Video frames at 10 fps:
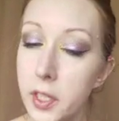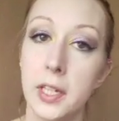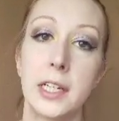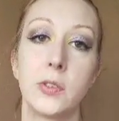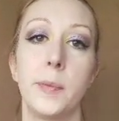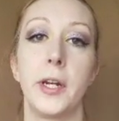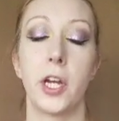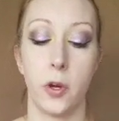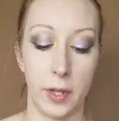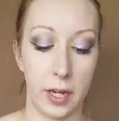that's when I'm going to
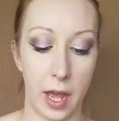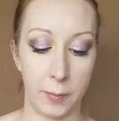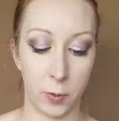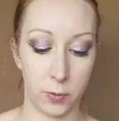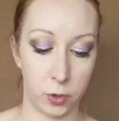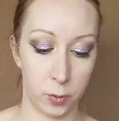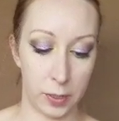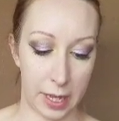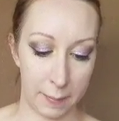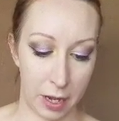go in. I'm going to
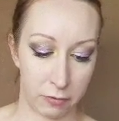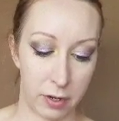apply my